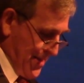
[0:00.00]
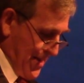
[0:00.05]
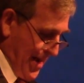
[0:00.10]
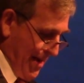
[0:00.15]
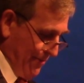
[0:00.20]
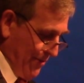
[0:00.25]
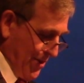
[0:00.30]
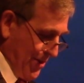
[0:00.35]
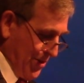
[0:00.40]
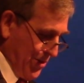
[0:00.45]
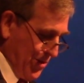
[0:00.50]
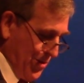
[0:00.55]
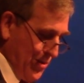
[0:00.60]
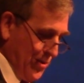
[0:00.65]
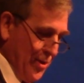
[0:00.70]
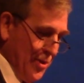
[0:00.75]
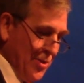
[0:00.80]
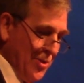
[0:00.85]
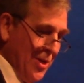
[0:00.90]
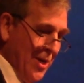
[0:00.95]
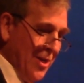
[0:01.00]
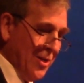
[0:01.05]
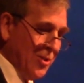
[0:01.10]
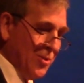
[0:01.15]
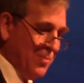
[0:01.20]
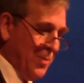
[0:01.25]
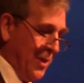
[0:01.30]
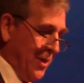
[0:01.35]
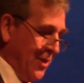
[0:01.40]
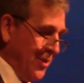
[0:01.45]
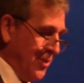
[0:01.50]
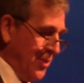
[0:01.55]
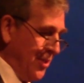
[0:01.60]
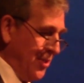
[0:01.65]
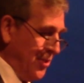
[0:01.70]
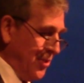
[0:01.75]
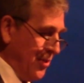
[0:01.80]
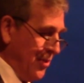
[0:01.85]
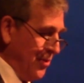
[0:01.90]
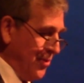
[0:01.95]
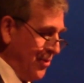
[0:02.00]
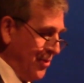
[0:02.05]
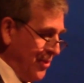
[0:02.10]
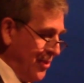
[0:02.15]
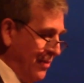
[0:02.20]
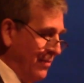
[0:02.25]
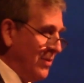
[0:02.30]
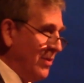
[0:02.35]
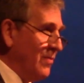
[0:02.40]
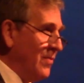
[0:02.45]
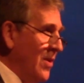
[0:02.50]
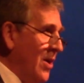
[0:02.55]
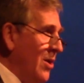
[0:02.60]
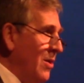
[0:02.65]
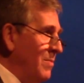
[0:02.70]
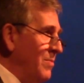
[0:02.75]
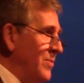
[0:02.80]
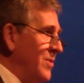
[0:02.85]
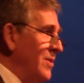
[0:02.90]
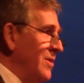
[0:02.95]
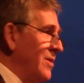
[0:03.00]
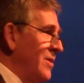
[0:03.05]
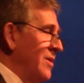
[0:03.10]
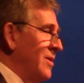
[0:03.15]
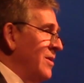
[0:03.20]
I've concluded that it's because these surgeons have developed